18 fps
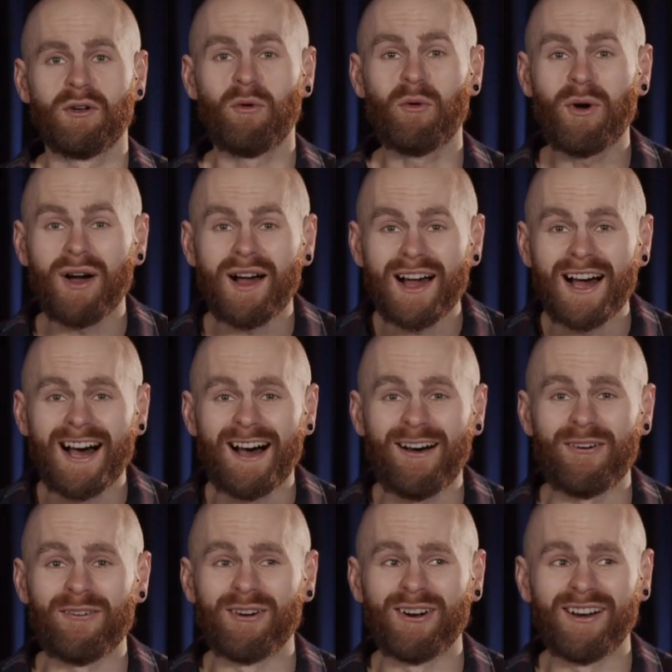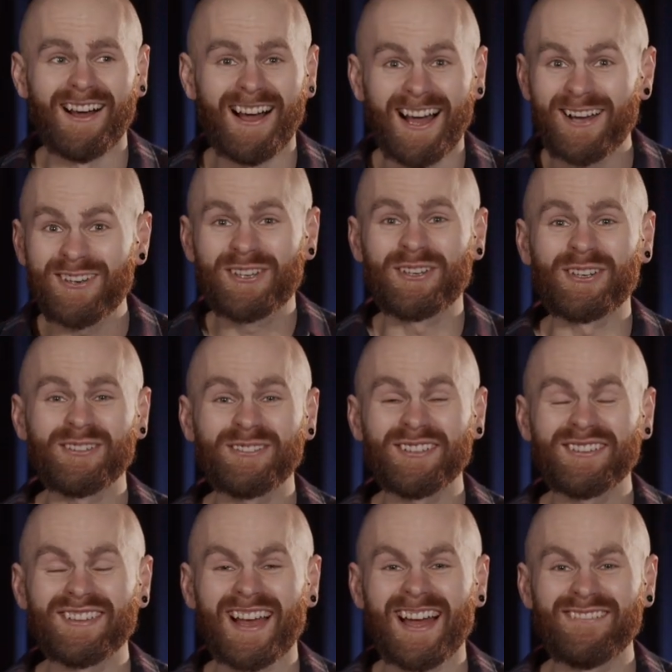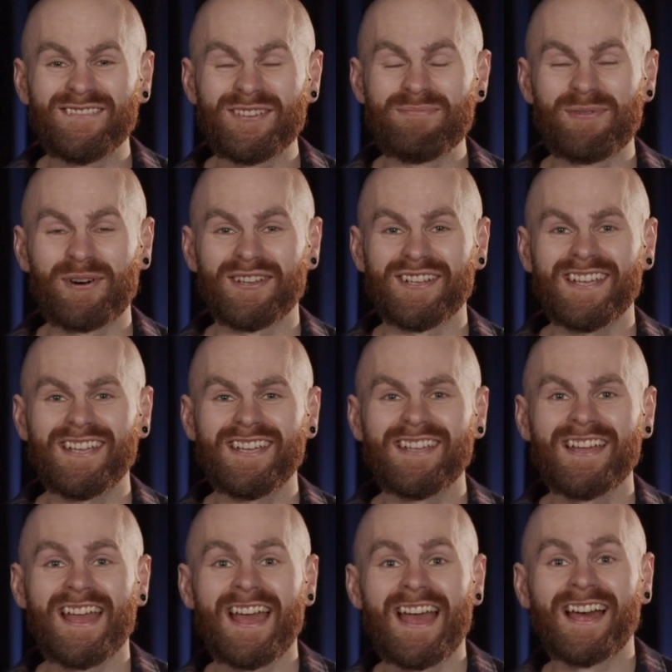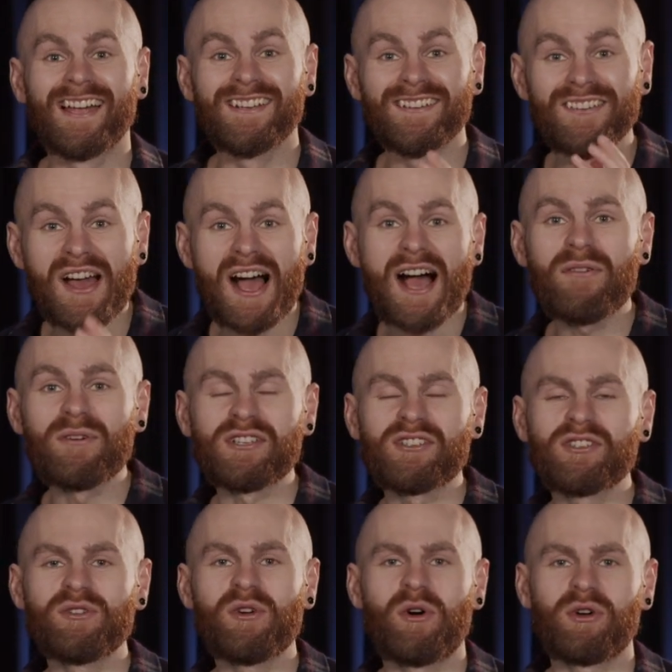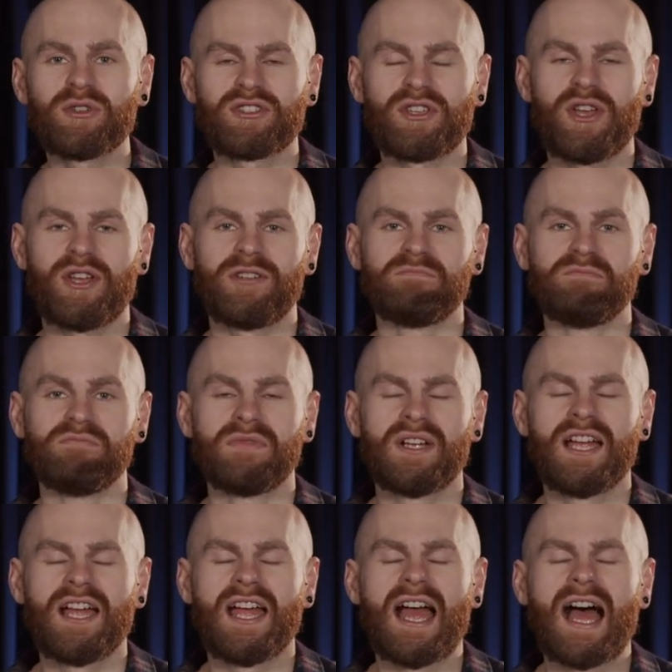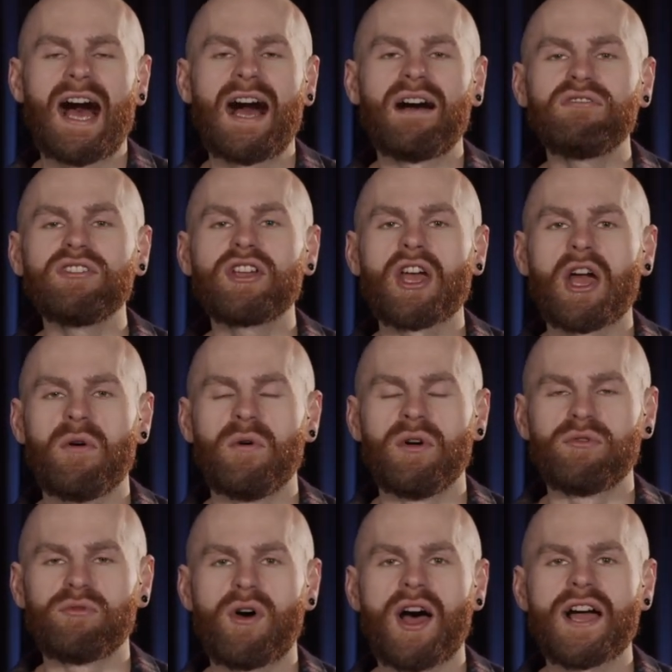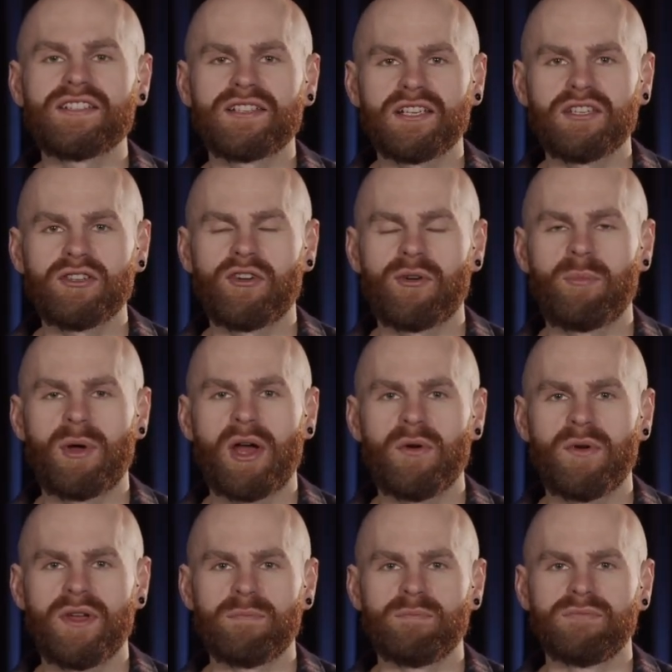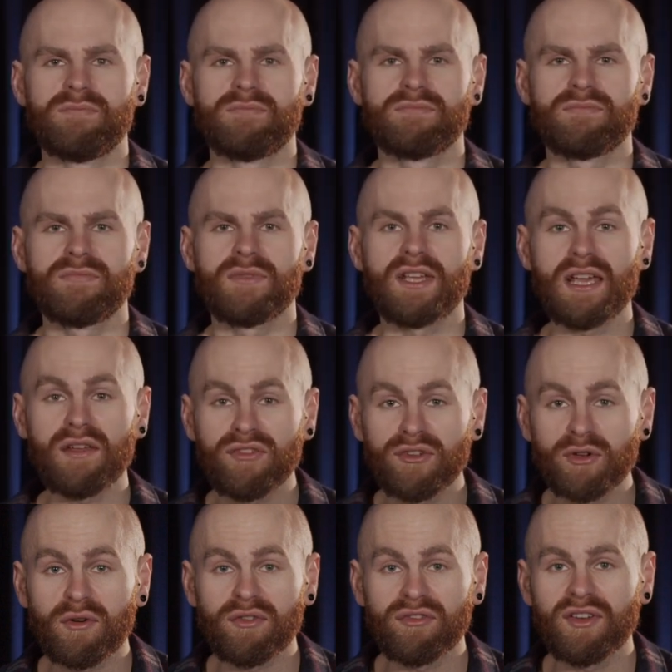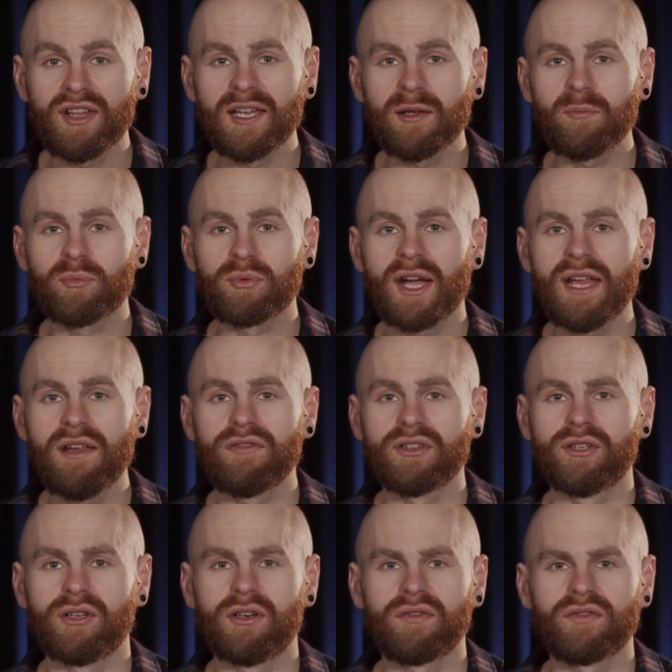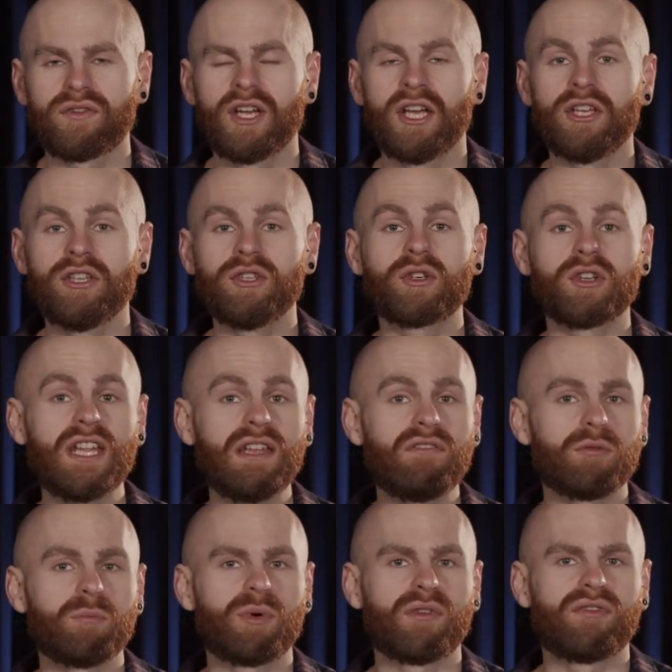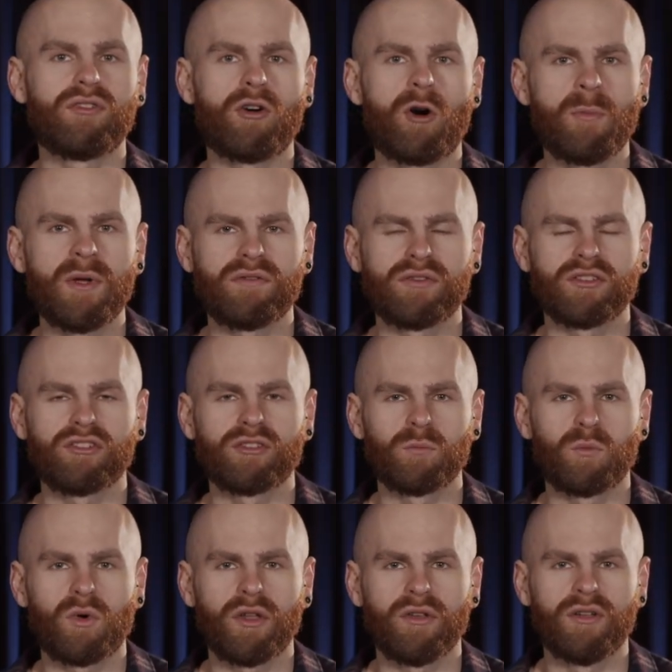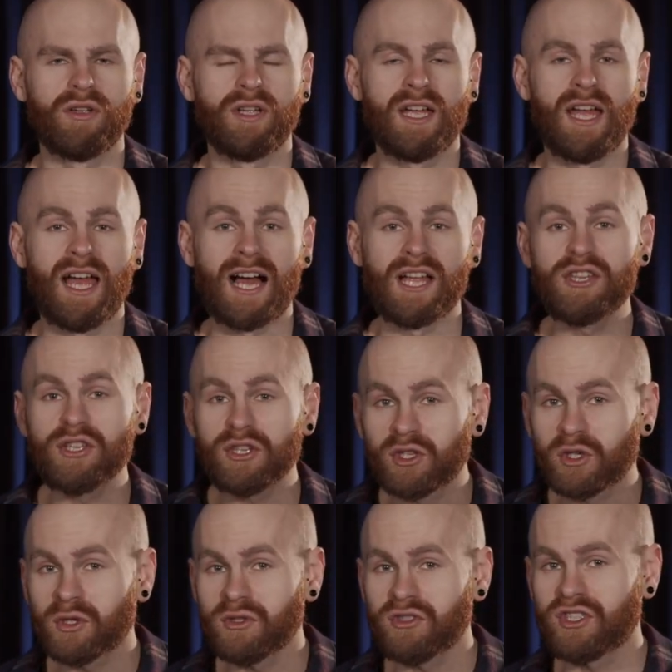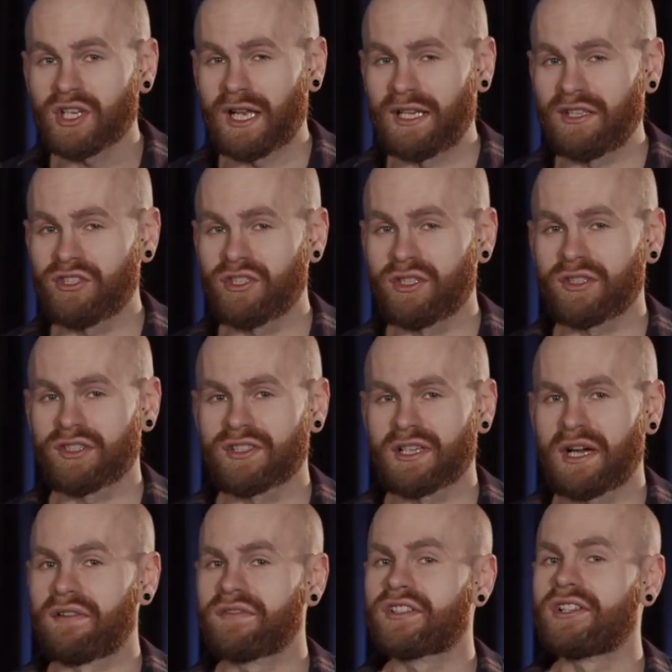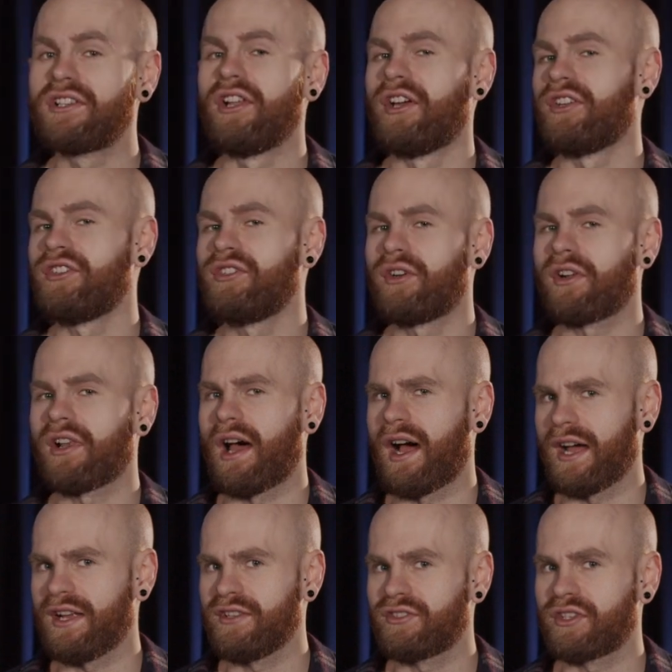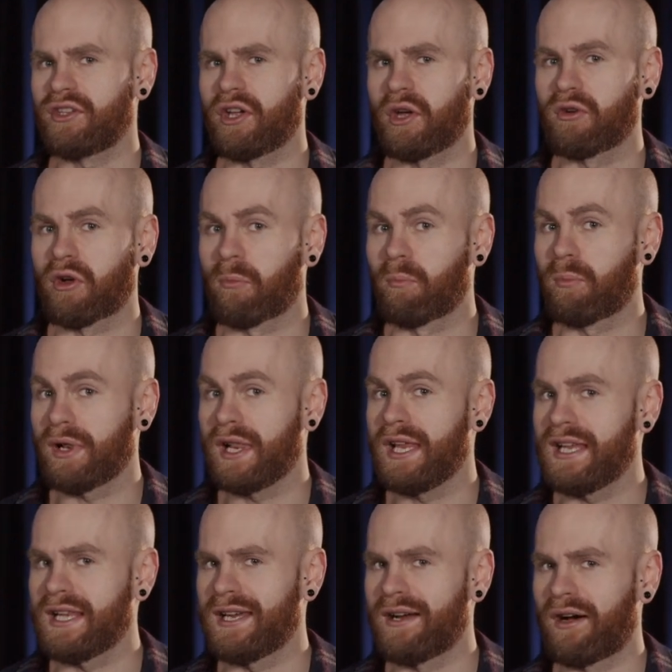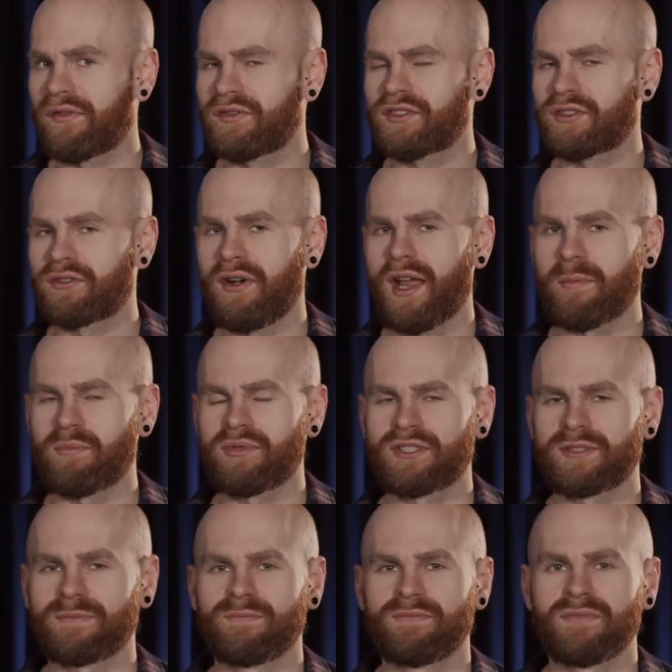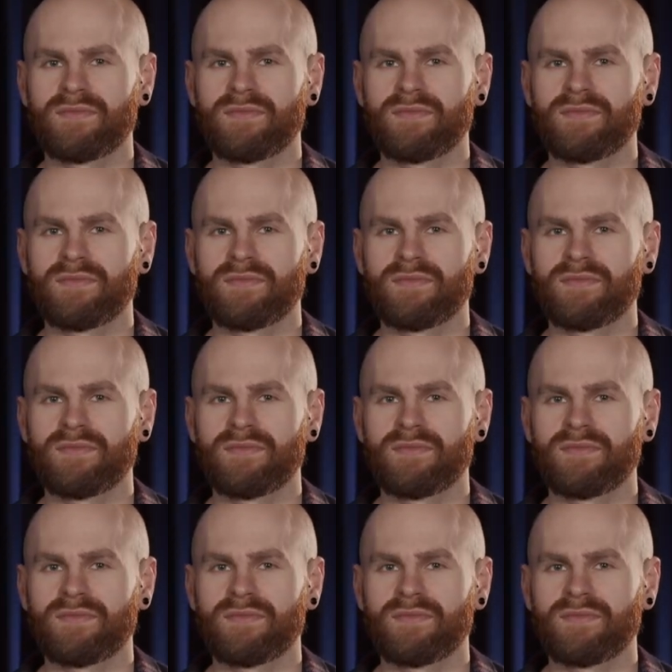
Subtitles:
Wow, how good was that, everybody? Now it's your turn. Have a go at writing your poem. If you're feeling brave enough, you could even perform it for someone, and you could challenge yourself to learn your lines and go completely off script.